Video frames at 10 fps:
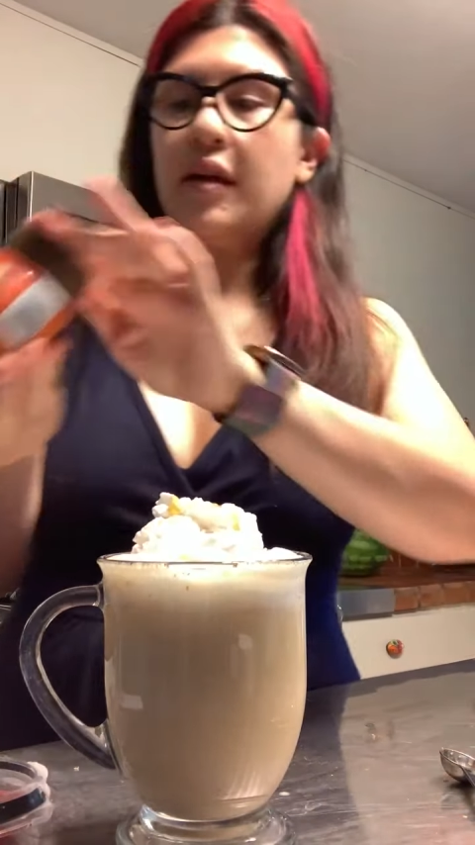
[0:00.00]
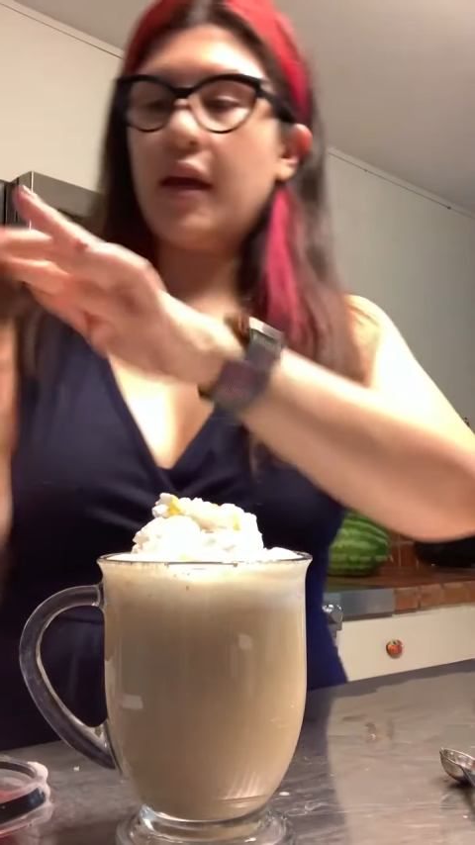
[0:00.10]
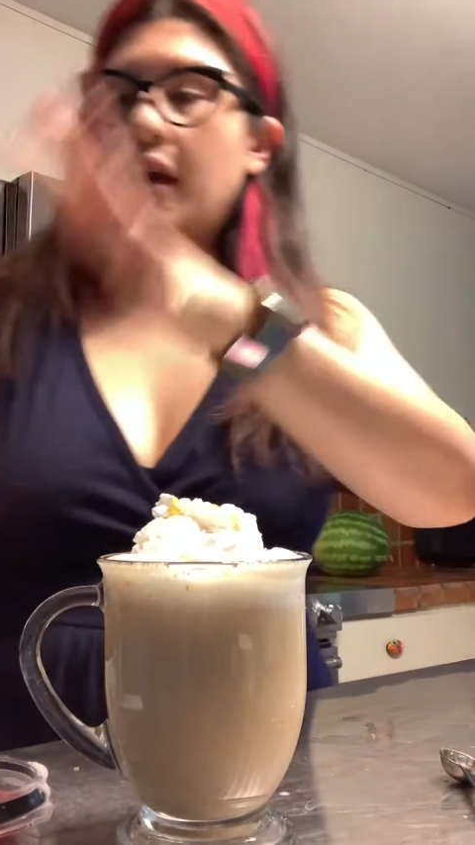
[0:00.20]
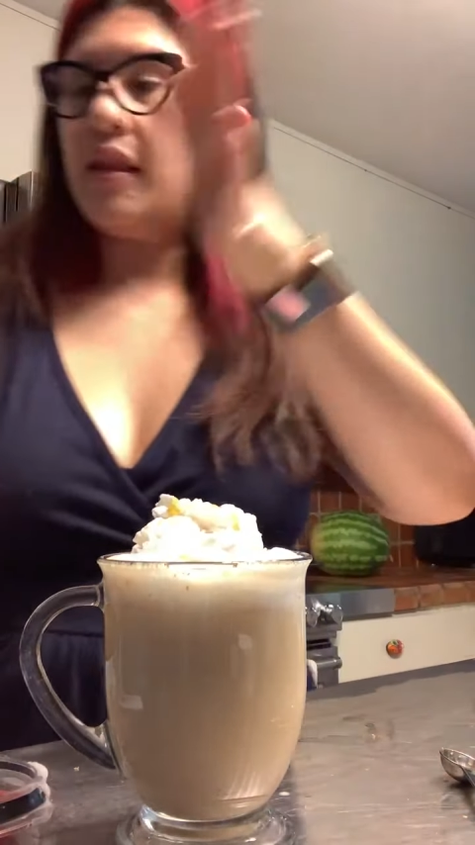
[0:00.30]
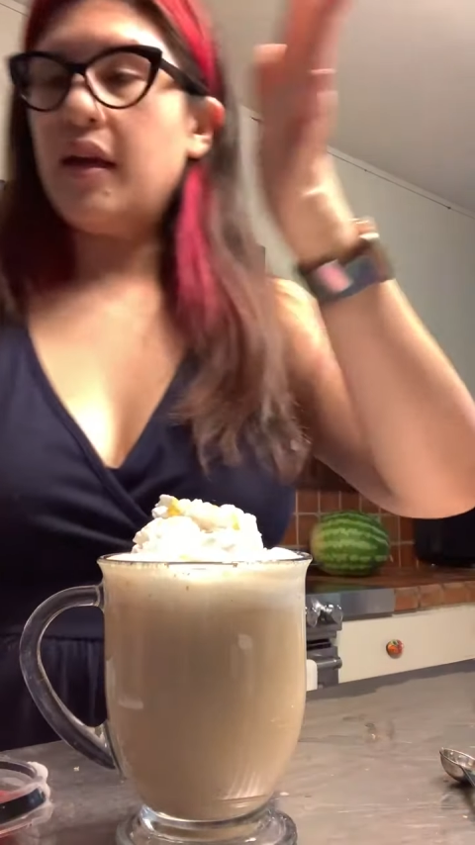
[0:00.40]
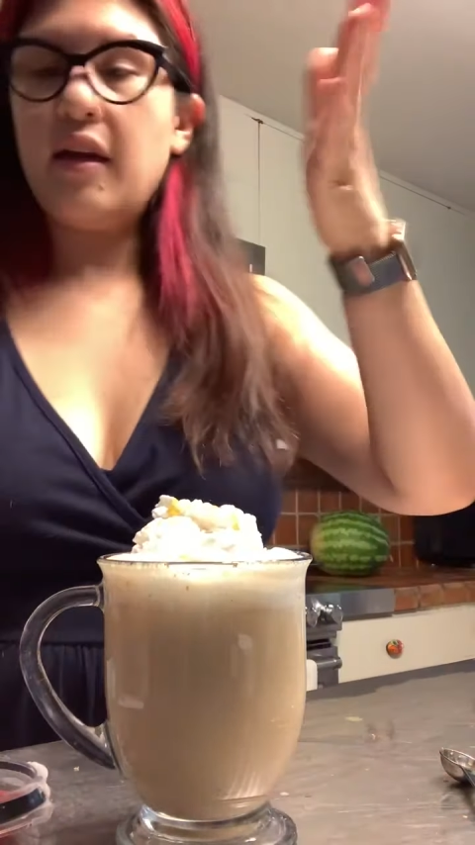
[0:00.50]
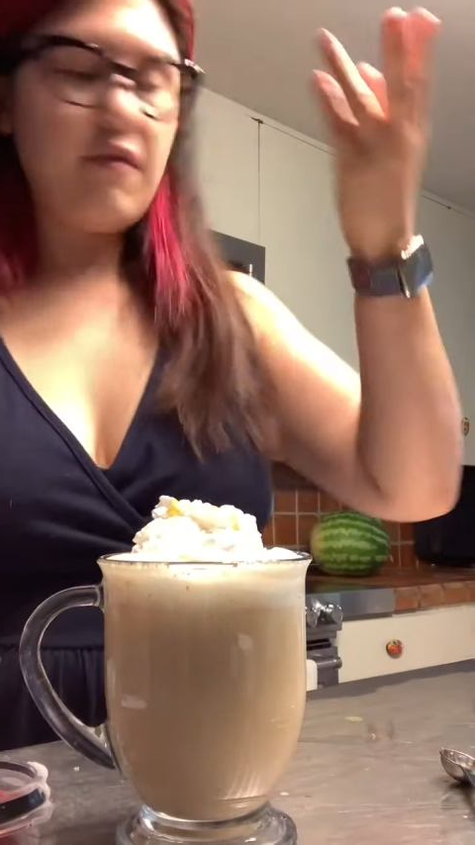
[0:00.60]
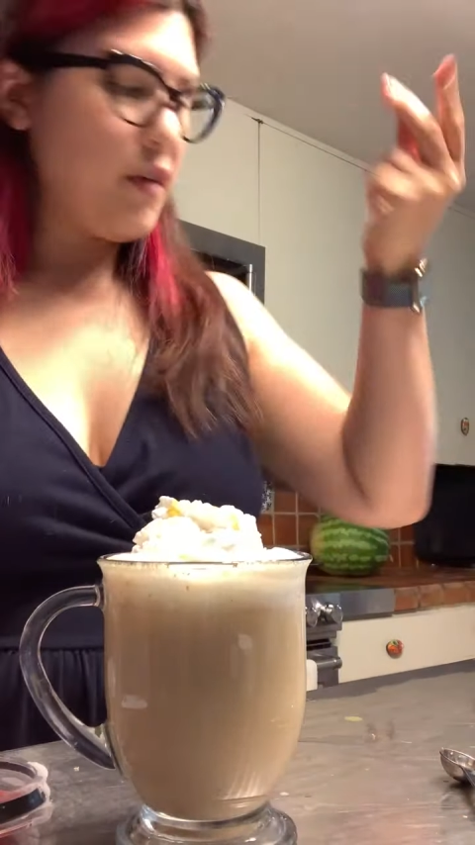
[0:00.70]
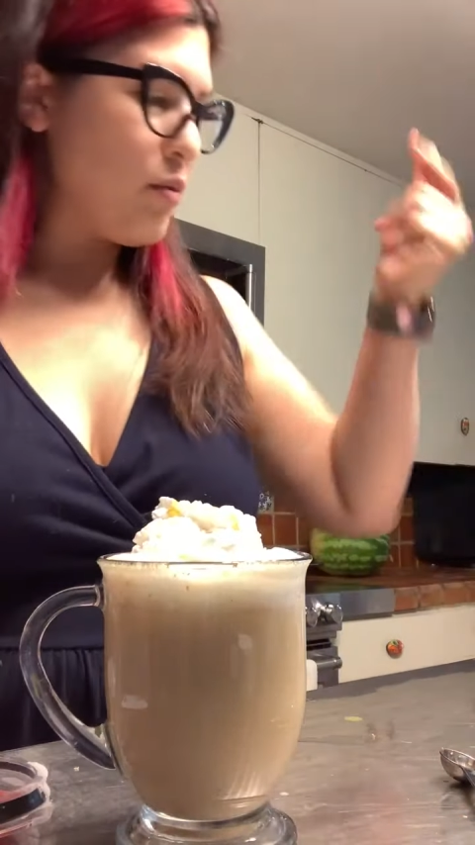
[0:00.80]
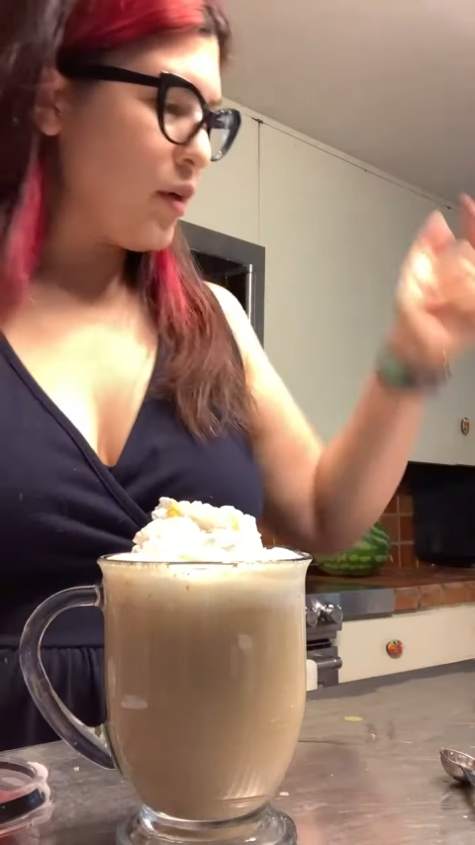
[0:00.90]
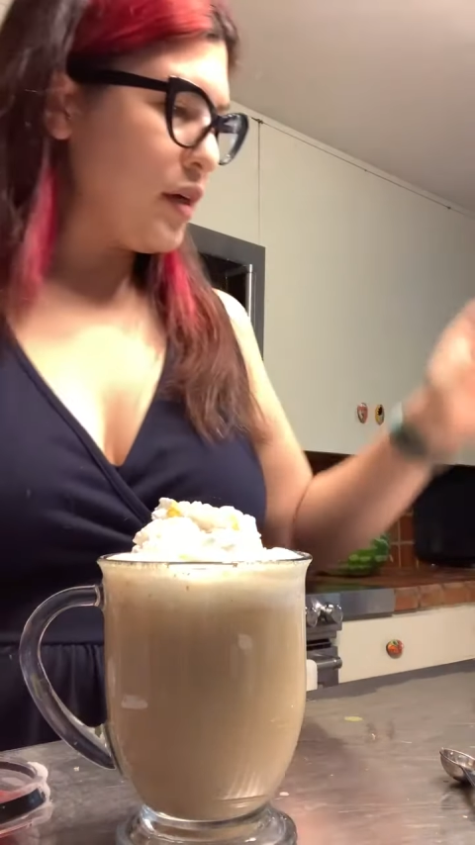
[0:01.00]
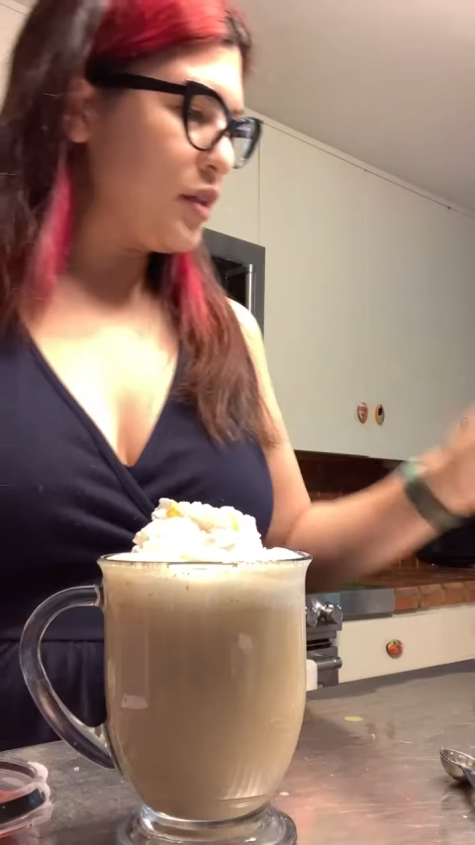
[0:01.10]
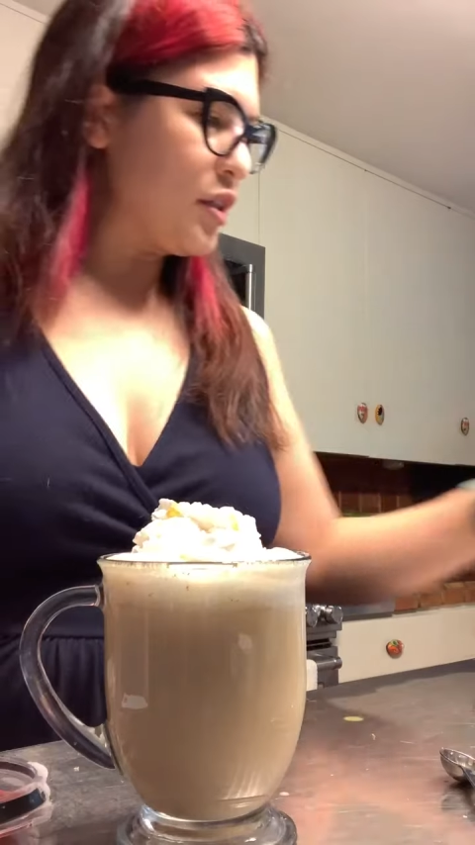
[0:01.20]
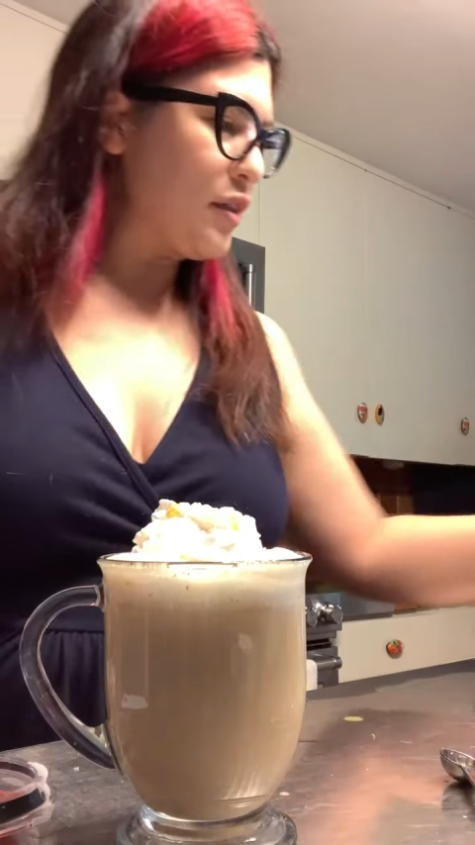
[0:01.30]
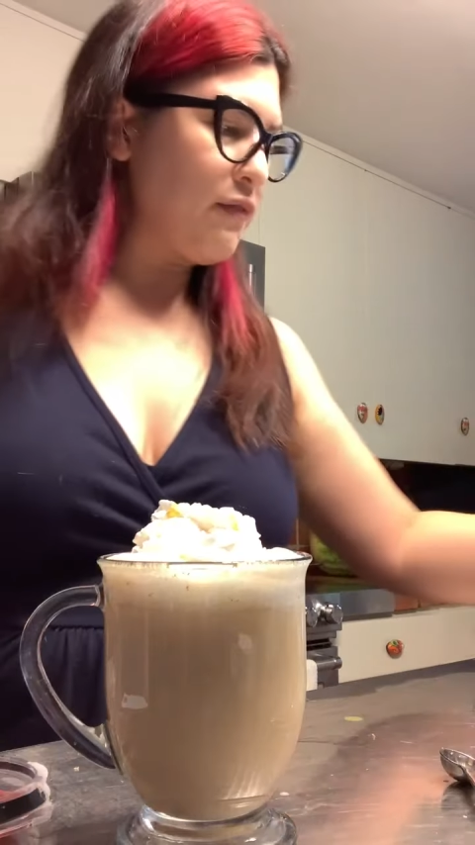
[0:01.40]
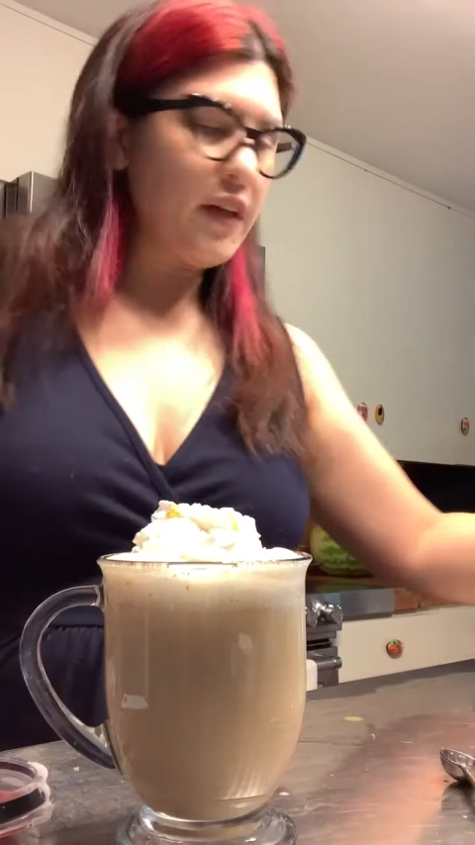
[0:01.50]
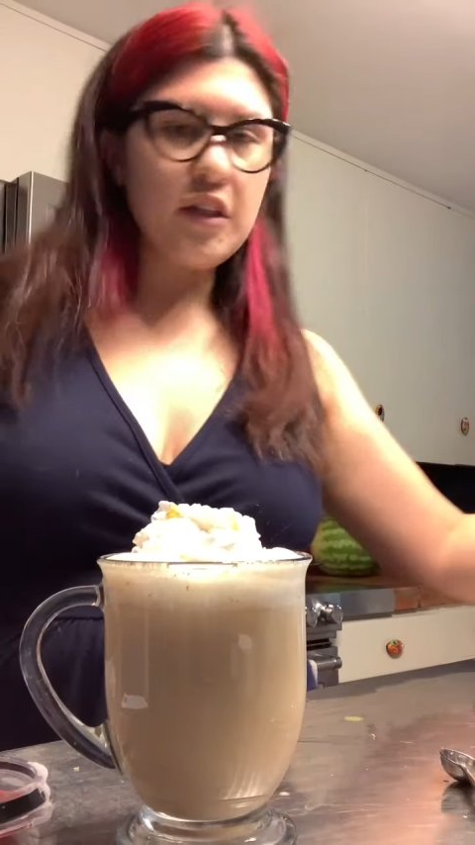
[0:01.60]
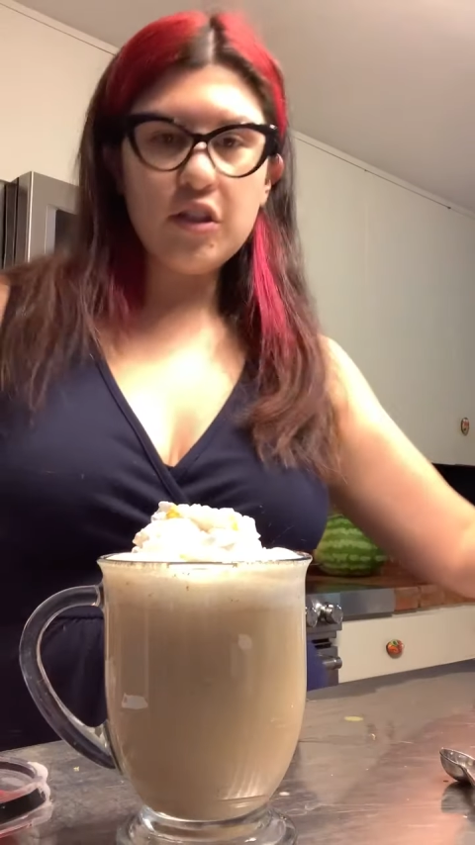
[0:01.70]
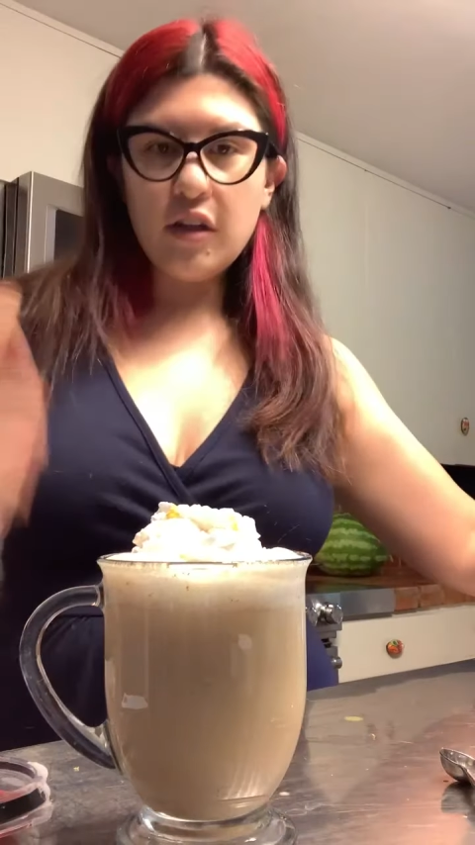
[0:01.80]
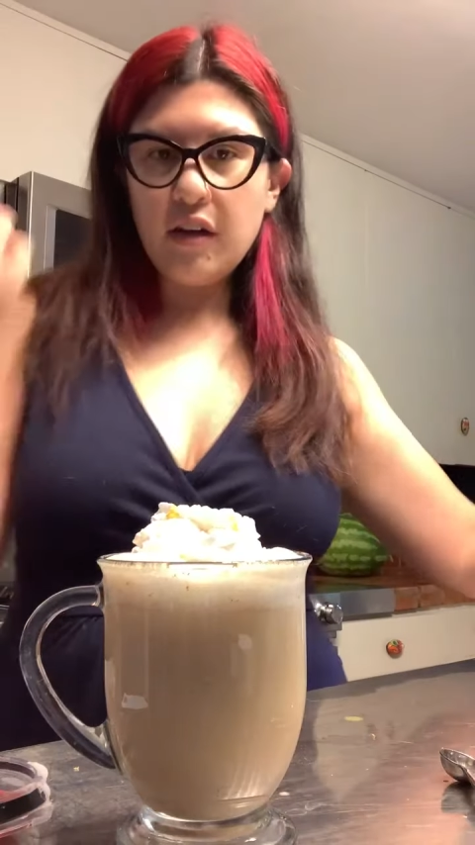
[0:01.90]
And then if you want, just to
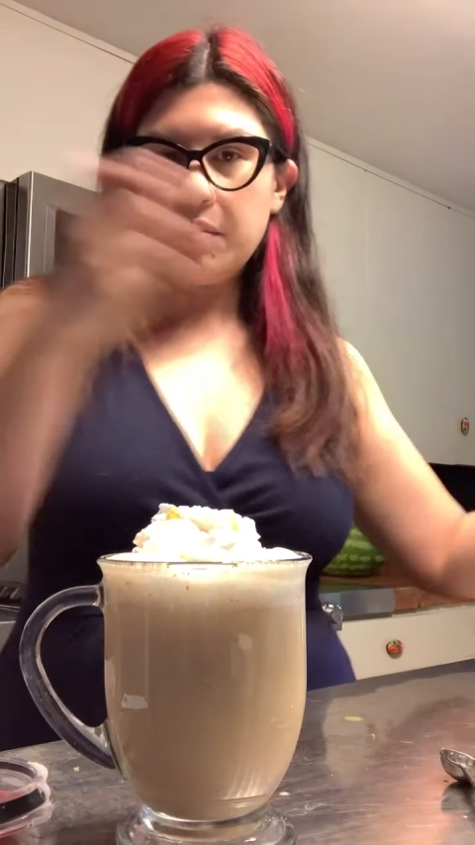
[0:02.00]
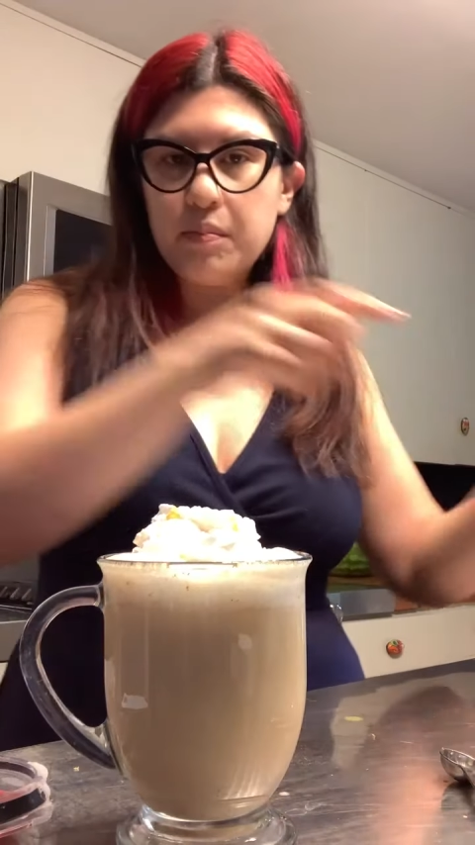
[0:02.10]
finish it off,